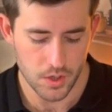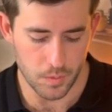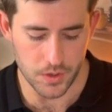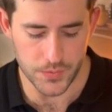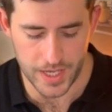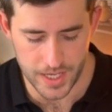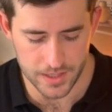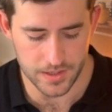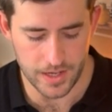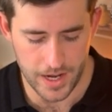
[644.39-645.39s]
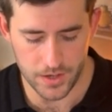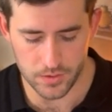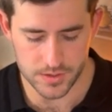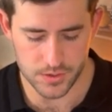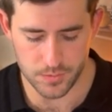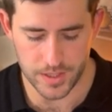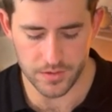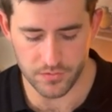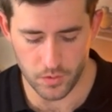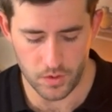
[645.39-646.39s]
What you can't handle is 3
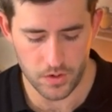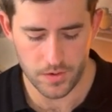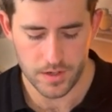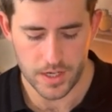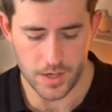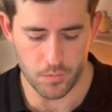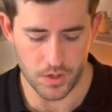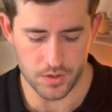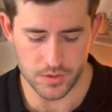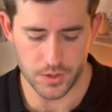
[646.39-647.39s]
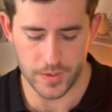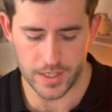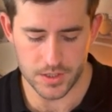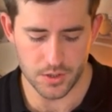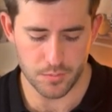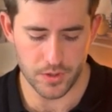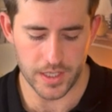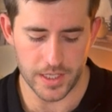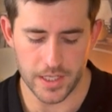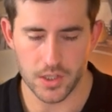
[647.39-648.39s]
and 4, and what you're doing is you're
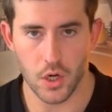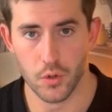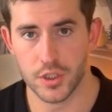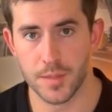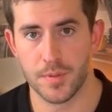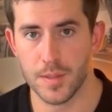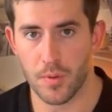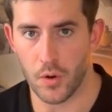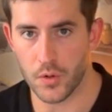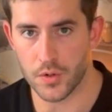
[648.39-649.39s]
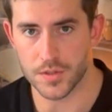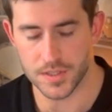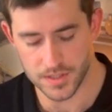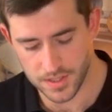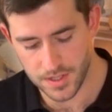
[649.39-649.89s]
bringing in co-GP partners.